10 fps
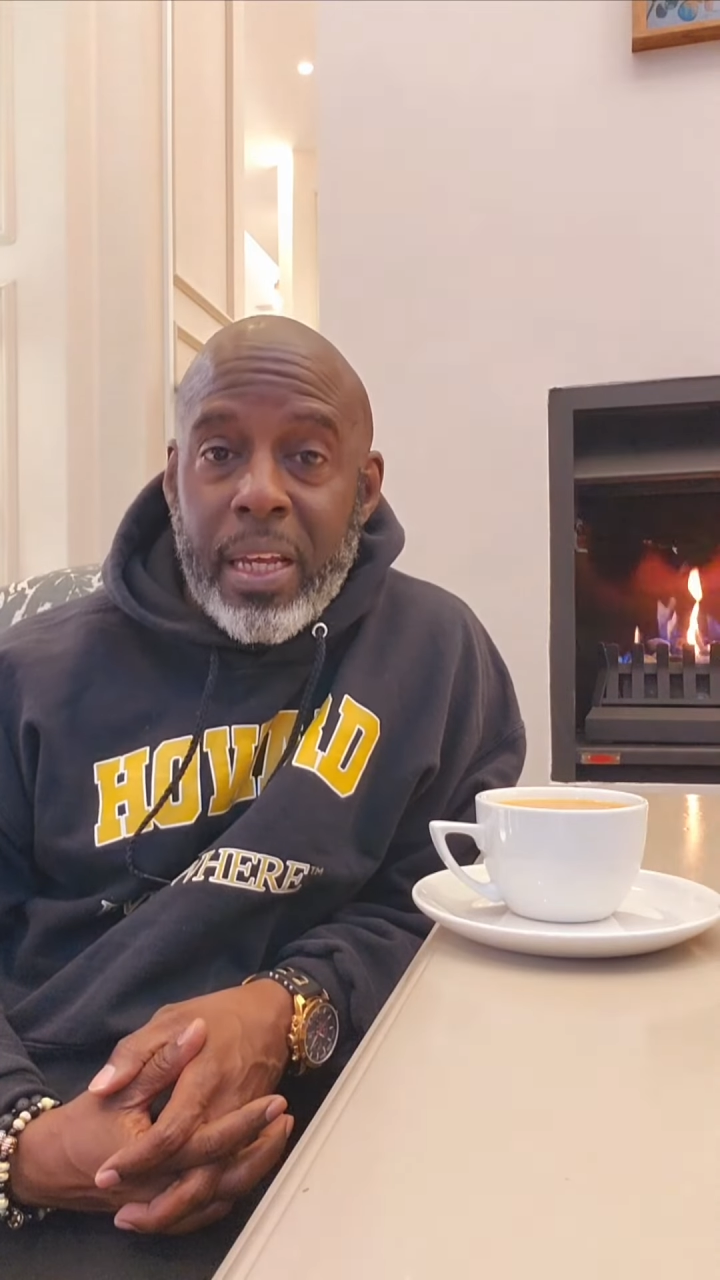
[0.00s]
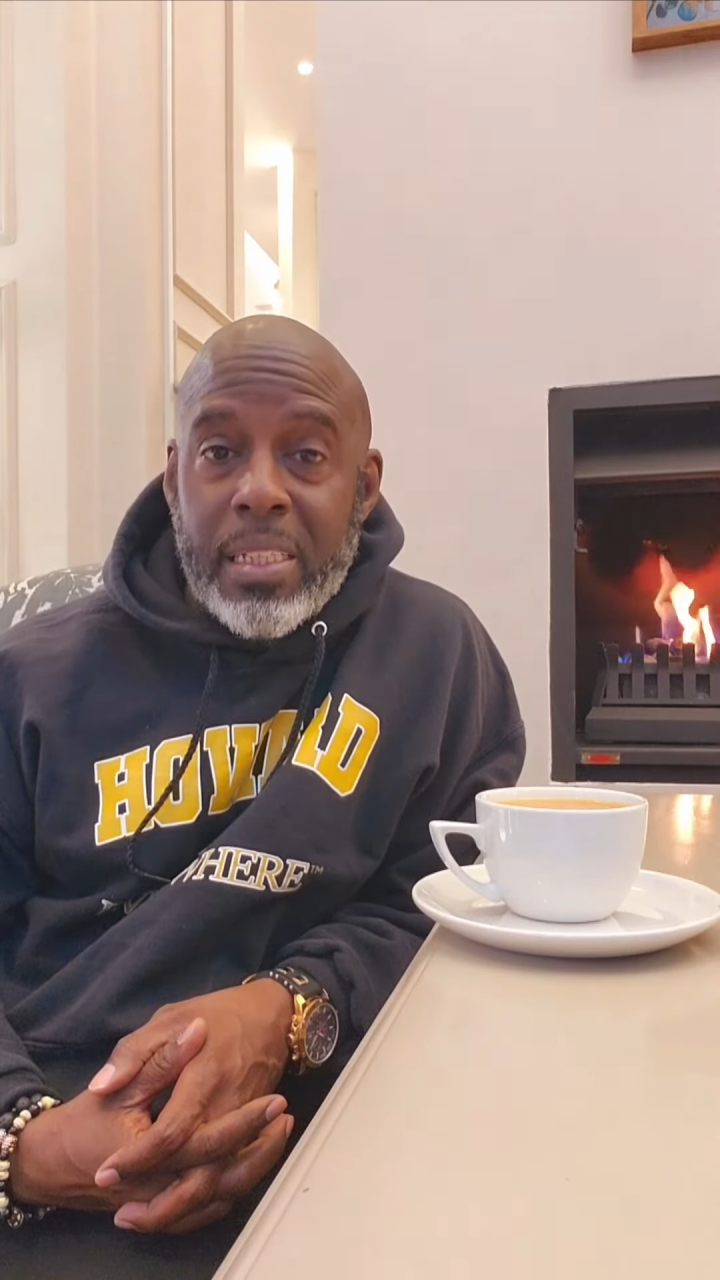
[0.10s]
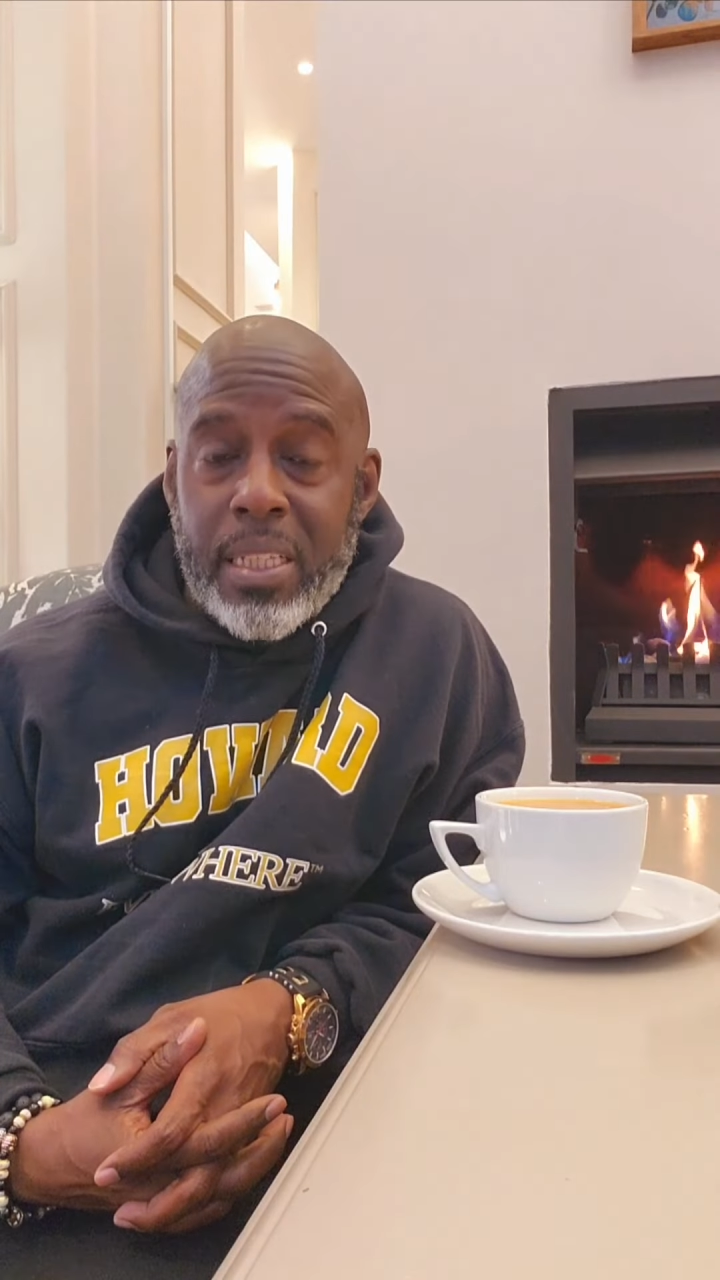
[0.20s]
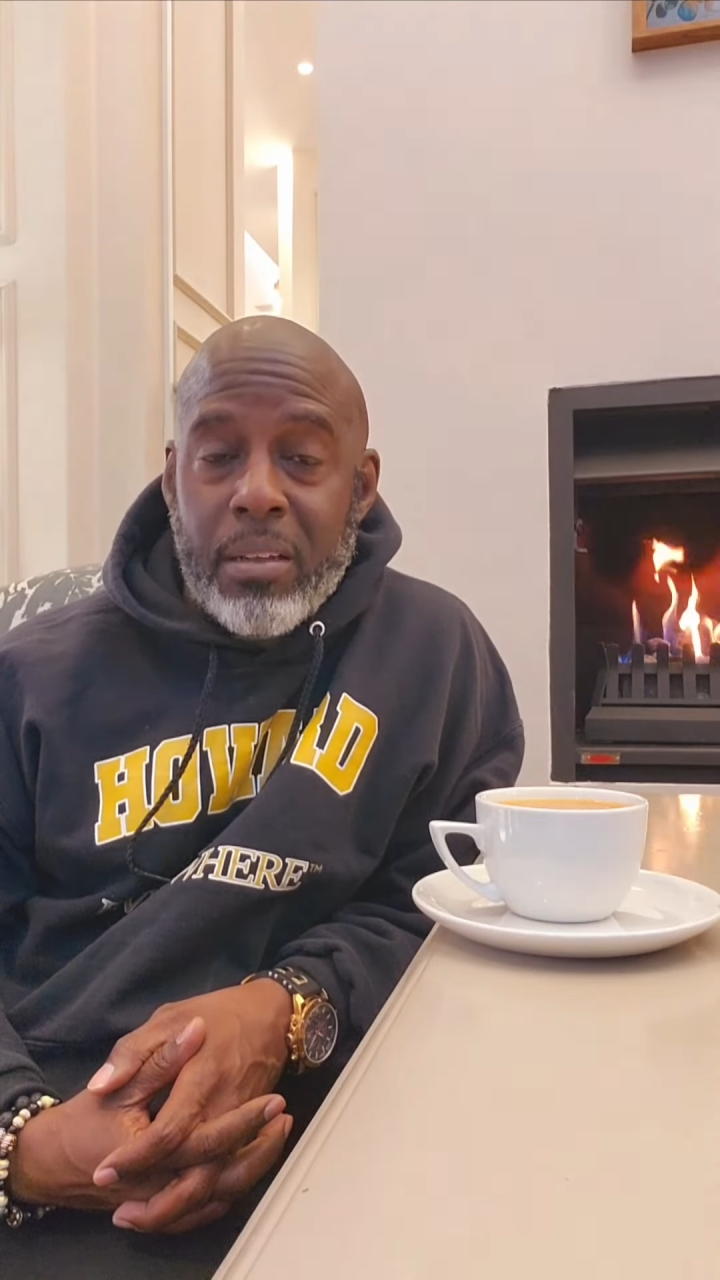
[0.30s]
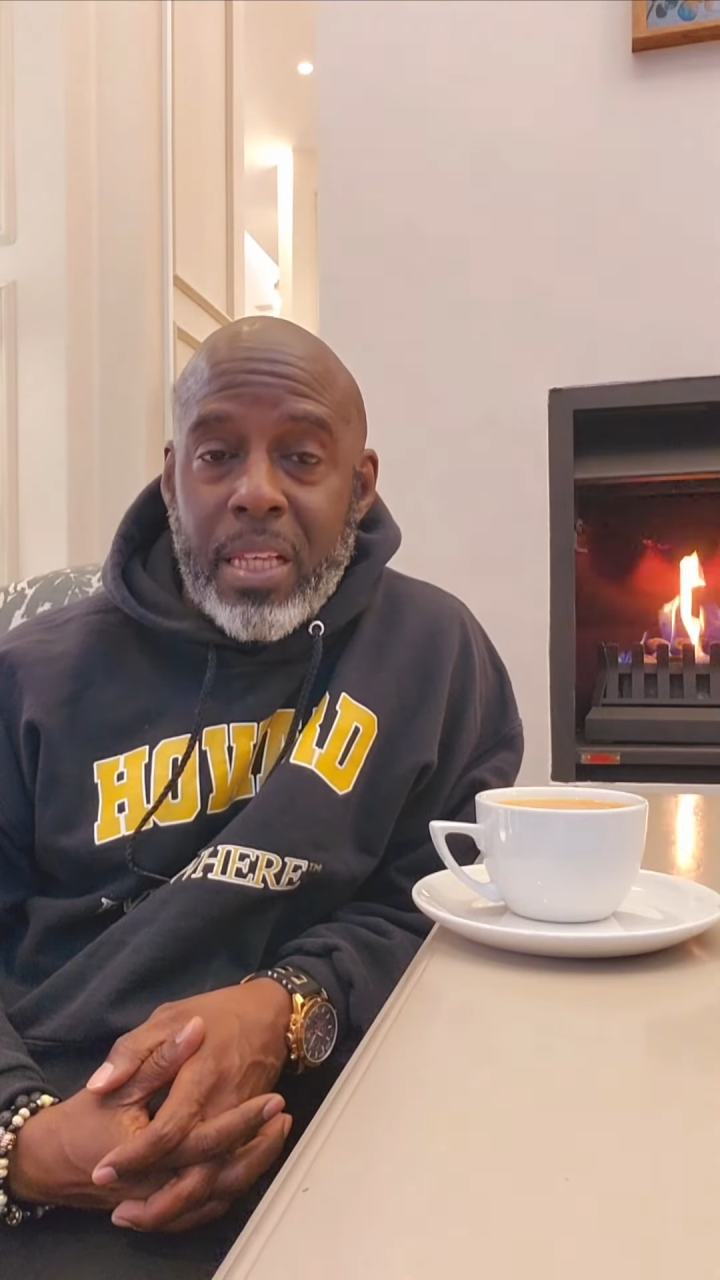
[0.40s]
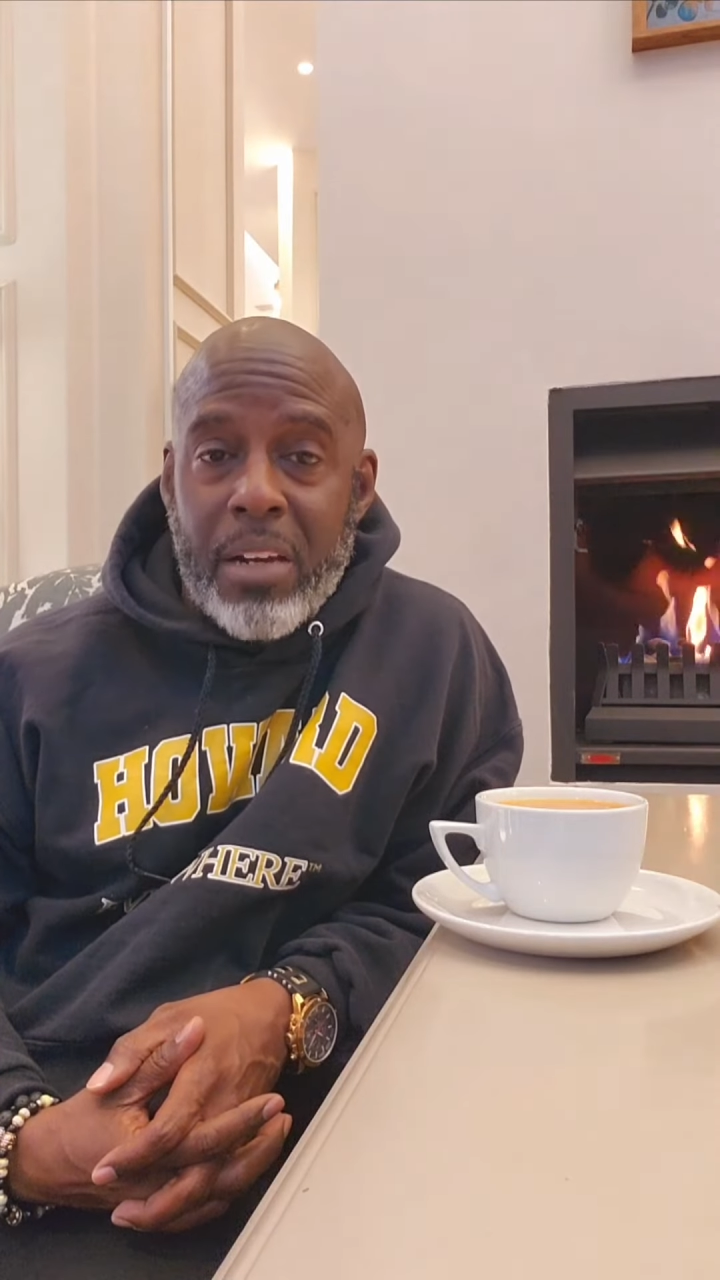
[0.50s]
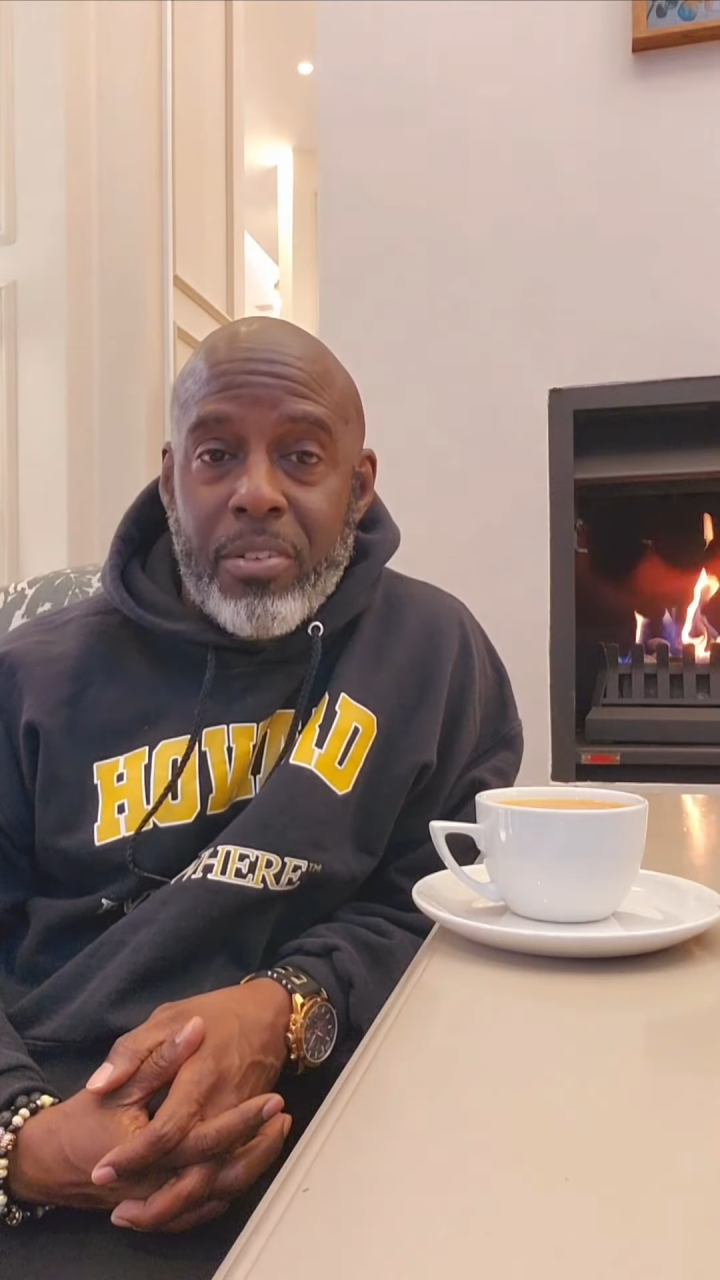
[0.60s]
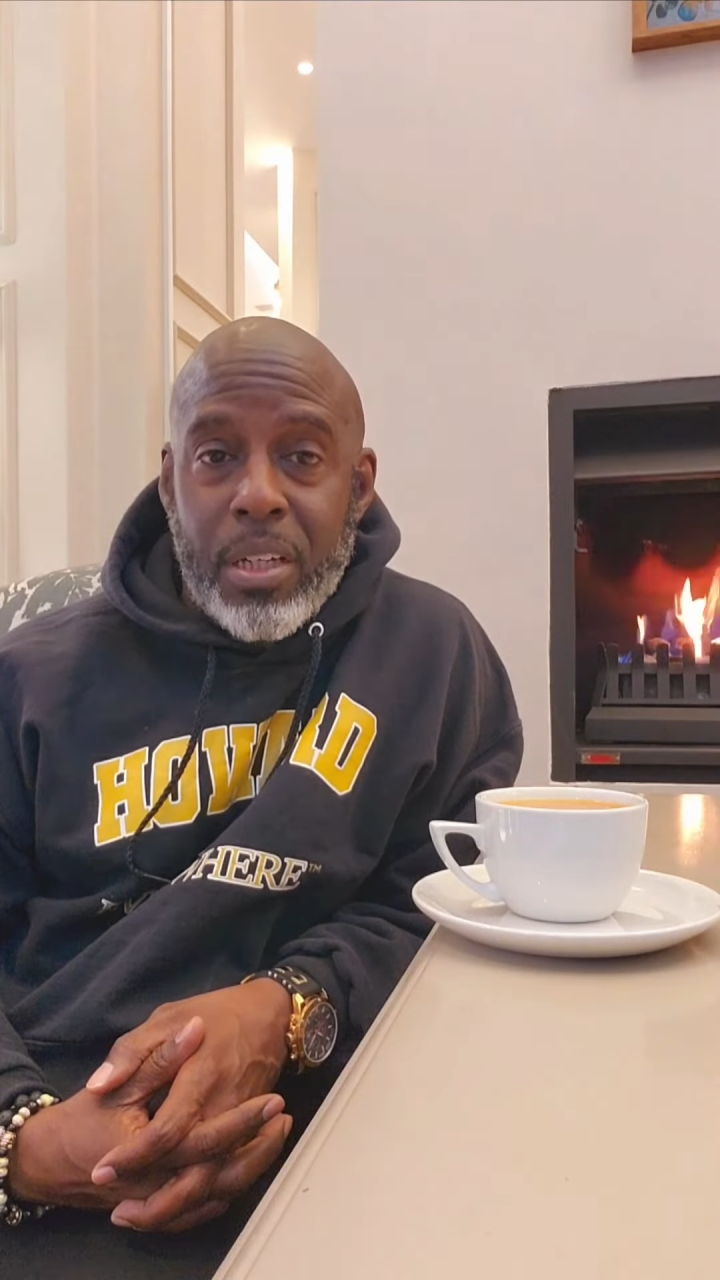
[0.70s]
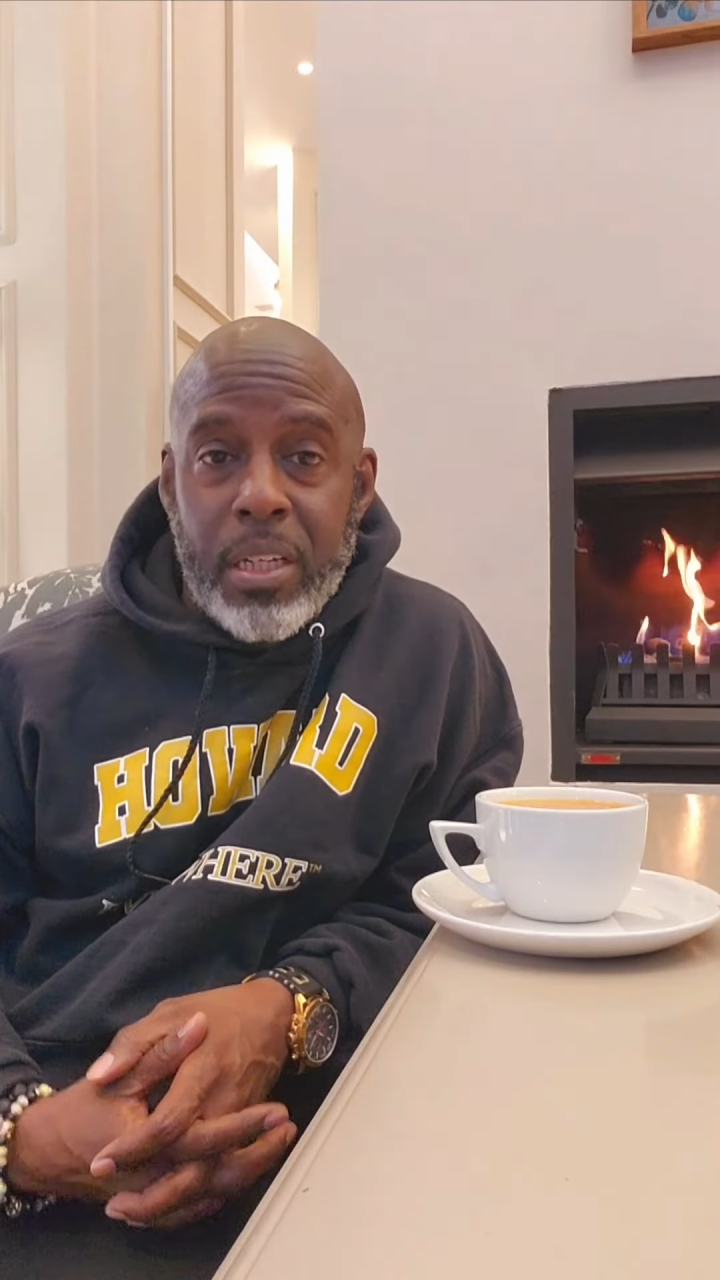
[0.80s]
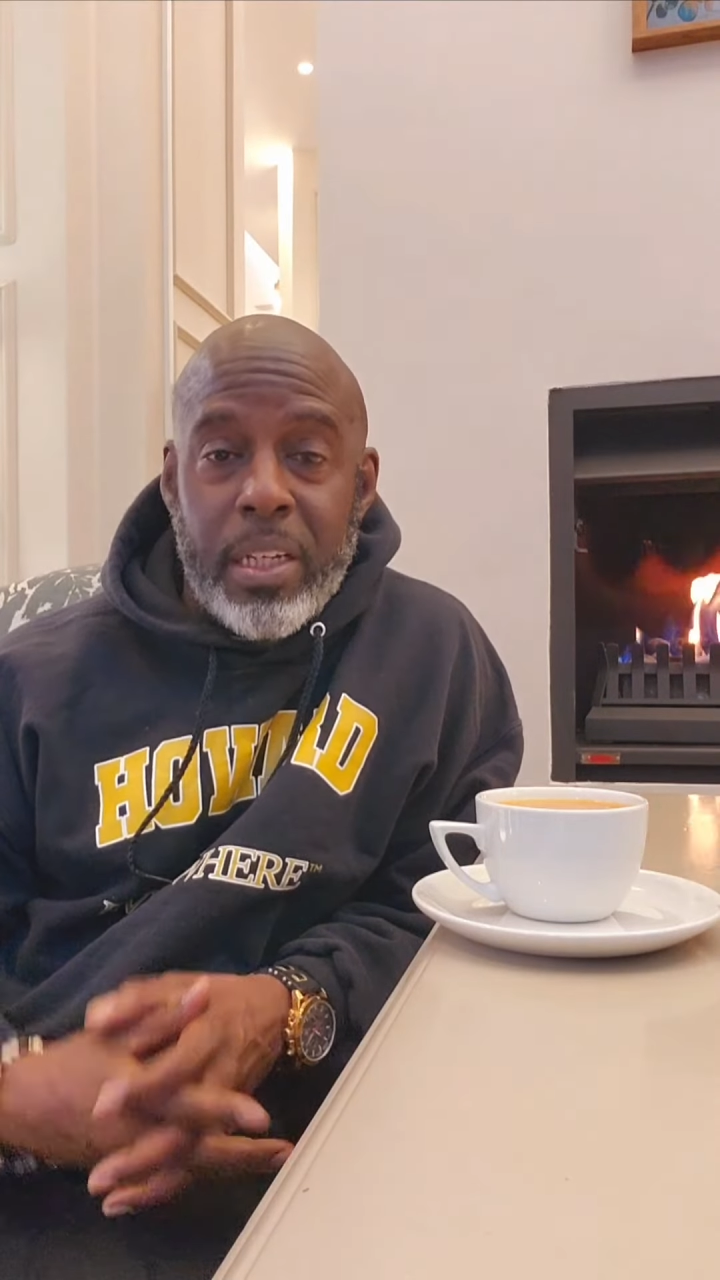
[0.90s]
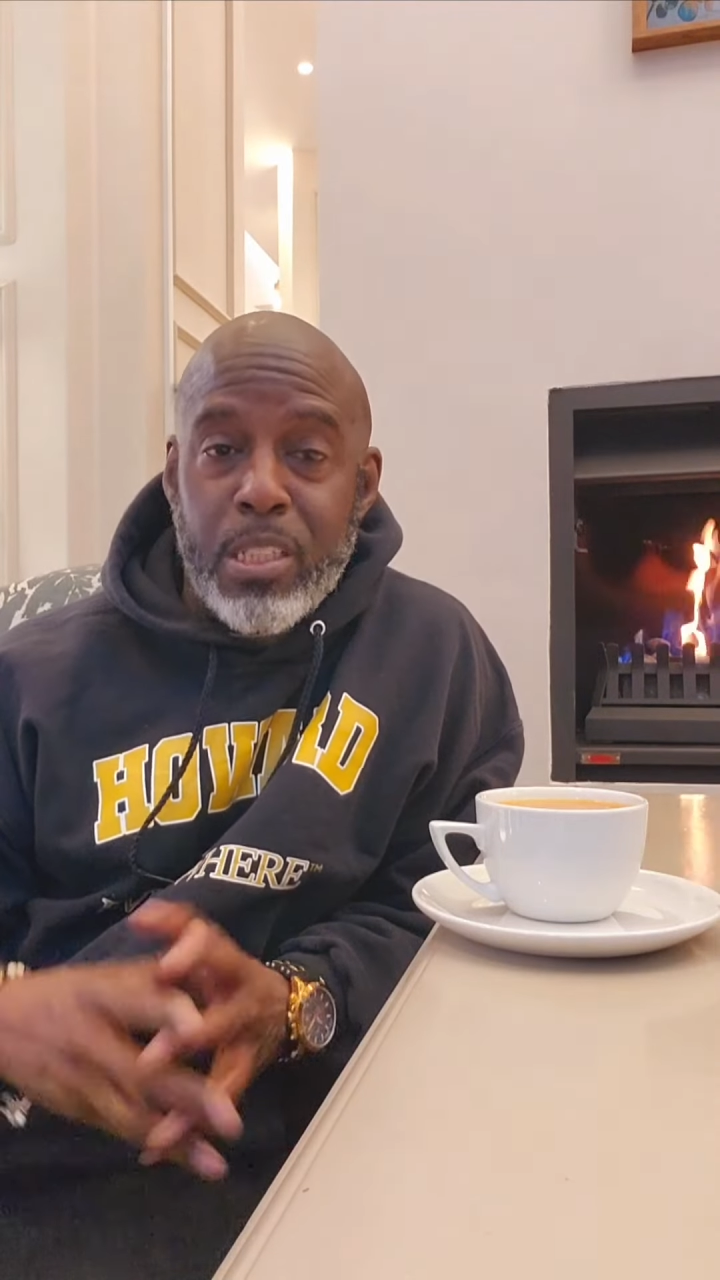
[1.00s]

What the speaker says: in South Africa.